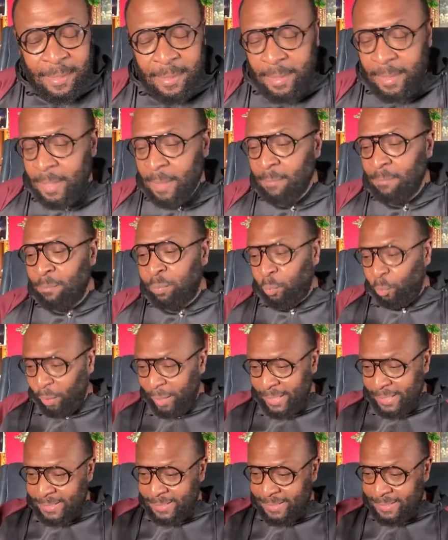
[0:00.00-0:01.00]

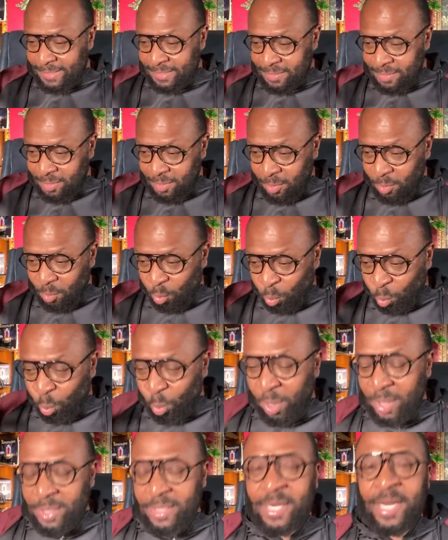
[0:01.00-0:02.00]
embraced
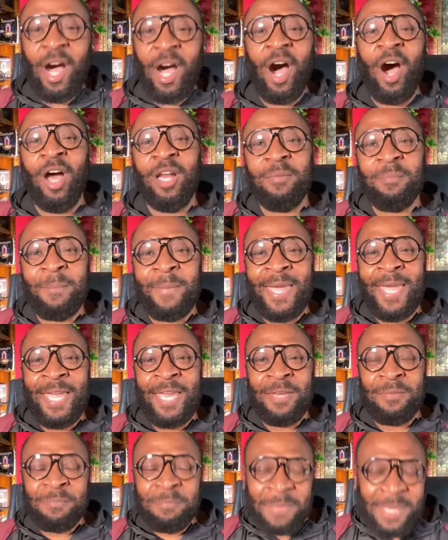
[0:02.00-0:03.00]
what God
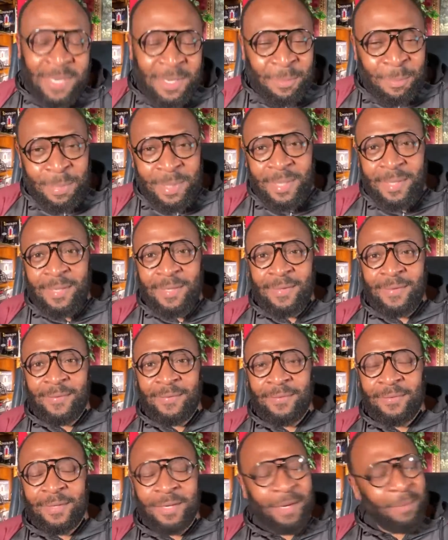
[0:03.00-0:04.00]
made me to be.
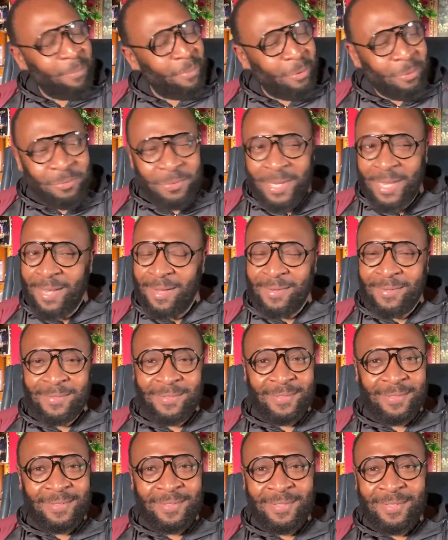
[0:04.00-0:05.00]
Come on now.
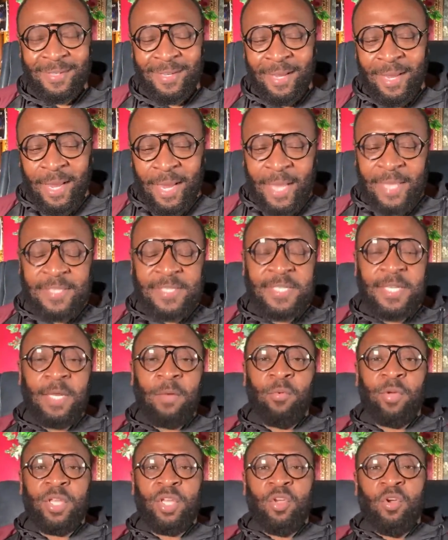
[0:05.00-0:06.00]
And see,
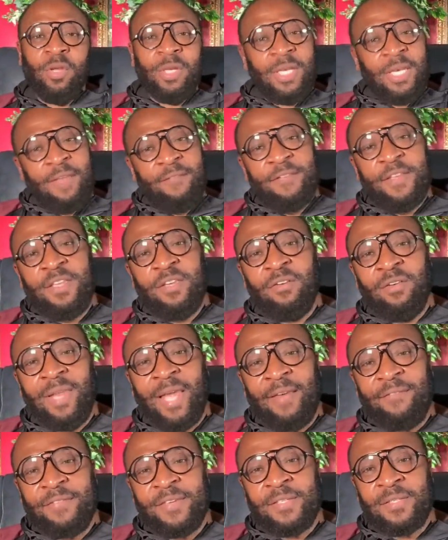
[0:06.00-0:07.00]
when you're living your
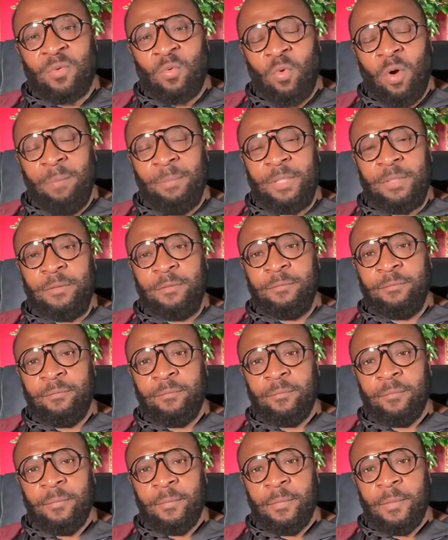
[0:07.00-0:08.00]
life as a woman
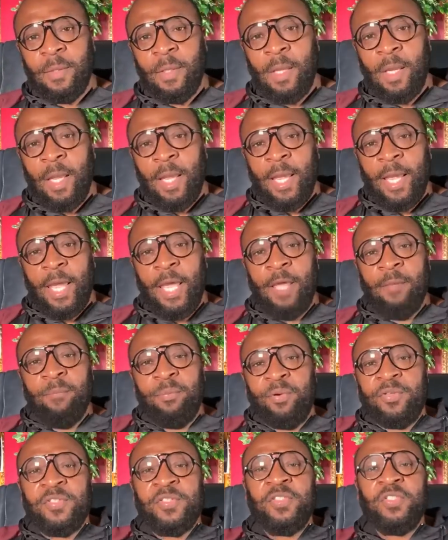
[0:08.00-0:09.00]
in
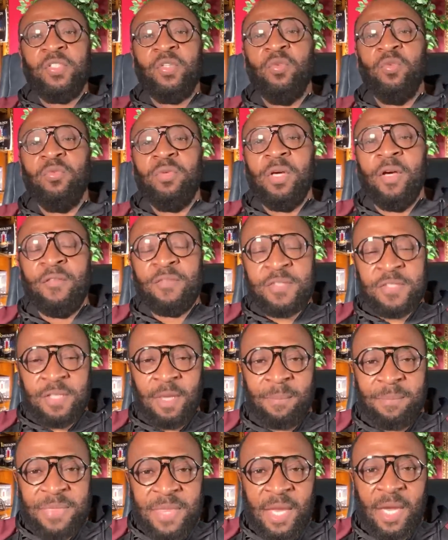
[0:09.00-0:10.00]
pursuit of
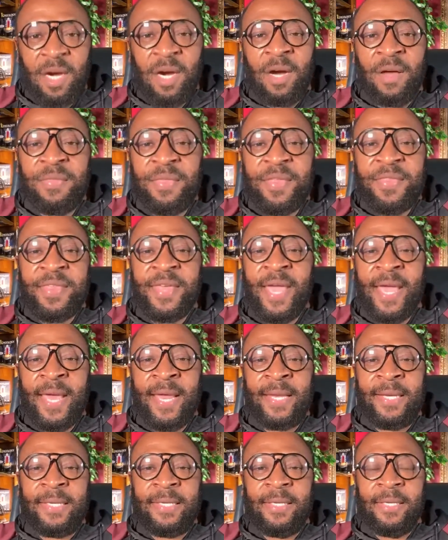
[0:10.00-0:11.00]
something other
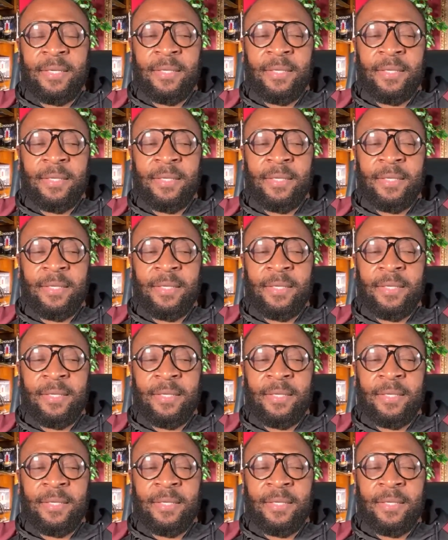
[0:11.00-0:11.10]
than